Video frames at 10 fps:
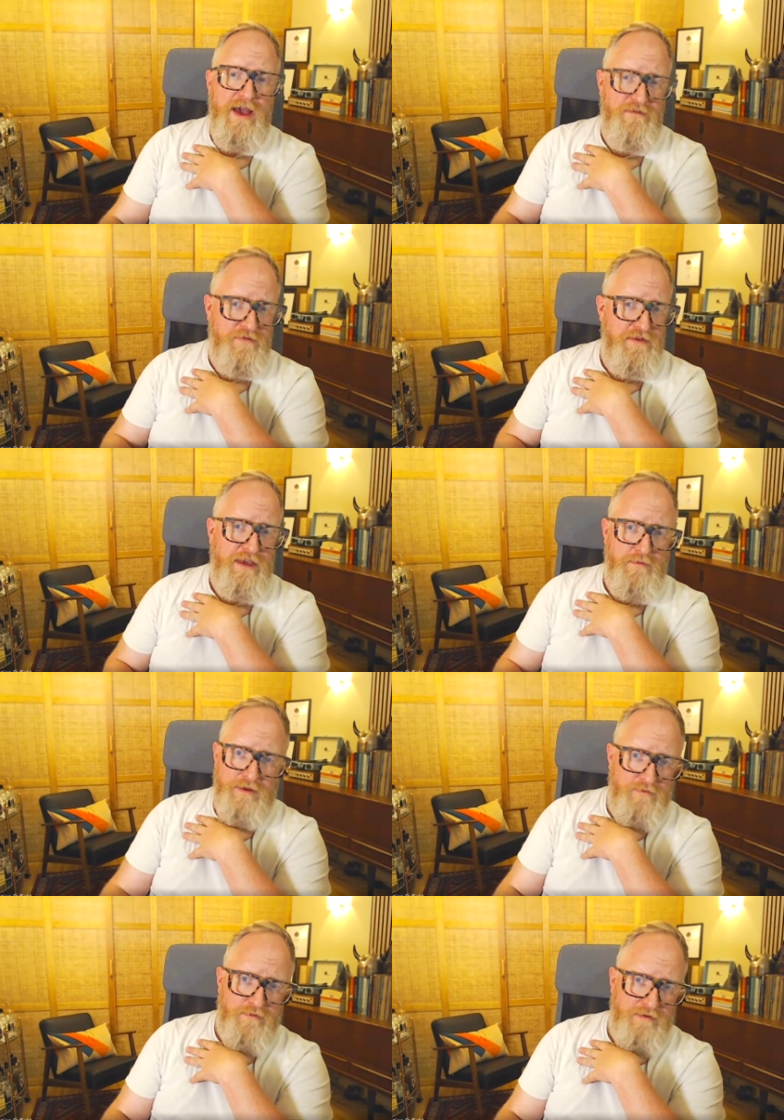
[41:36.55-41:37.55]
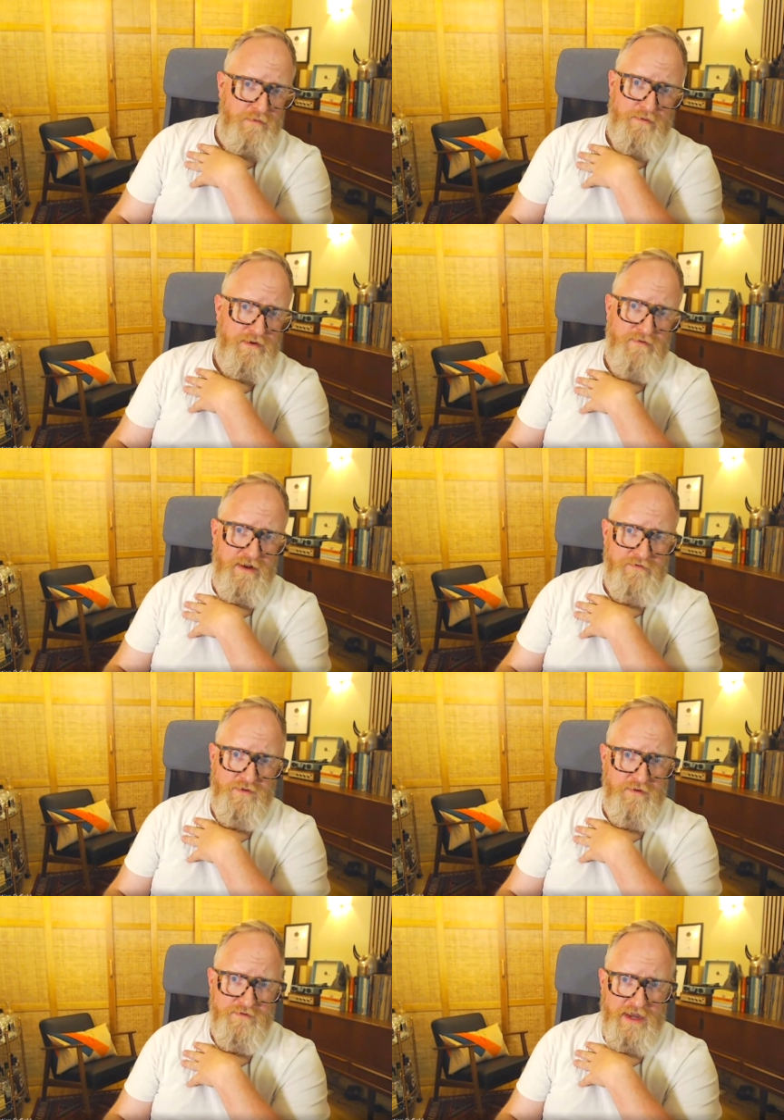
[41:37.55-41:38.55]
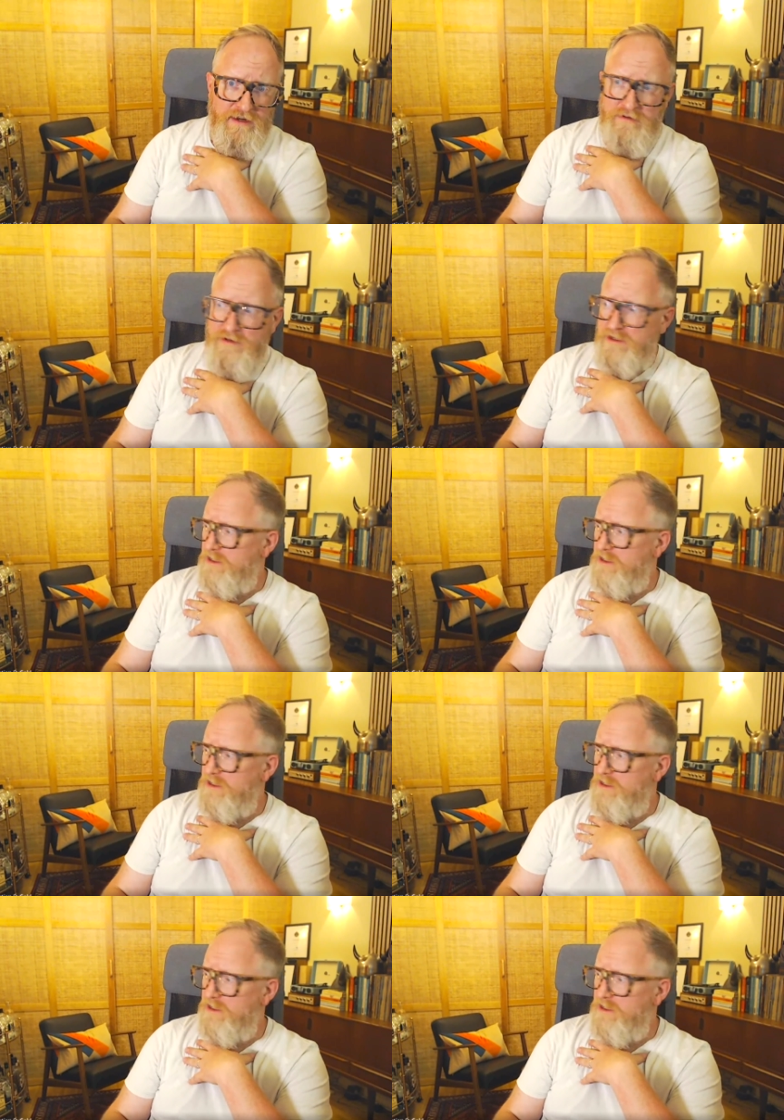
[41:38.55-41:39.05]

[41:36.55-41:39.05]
everything we would have loved to have done.